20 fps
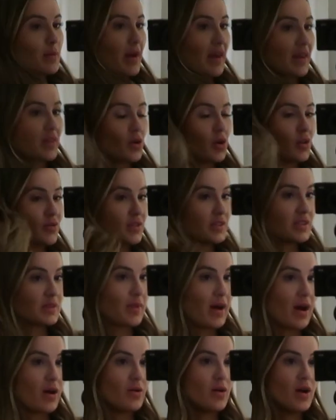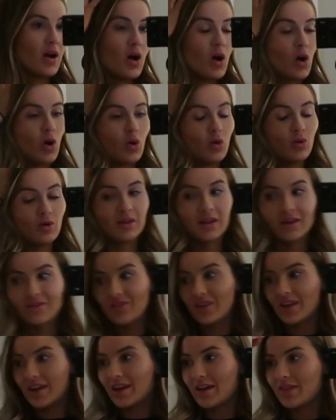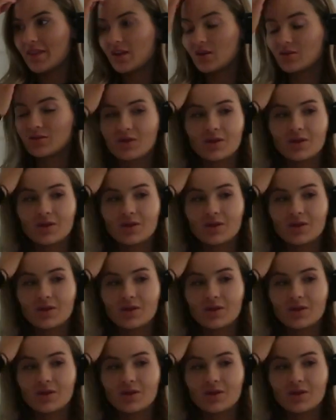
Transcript: I make the office smell all lovely and then I'll